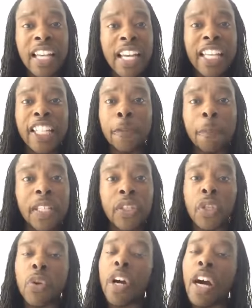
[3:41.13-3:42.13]
he's been
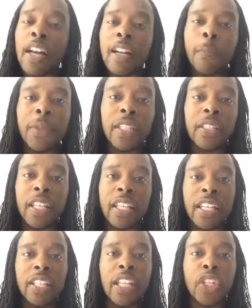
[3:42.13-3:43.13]
so caught up in,
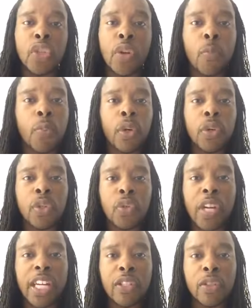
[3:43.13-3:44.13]
in, in trump world and
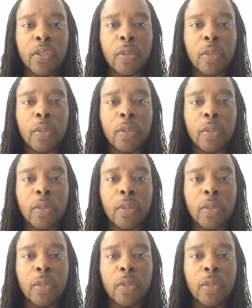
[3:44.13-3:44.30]
trying to,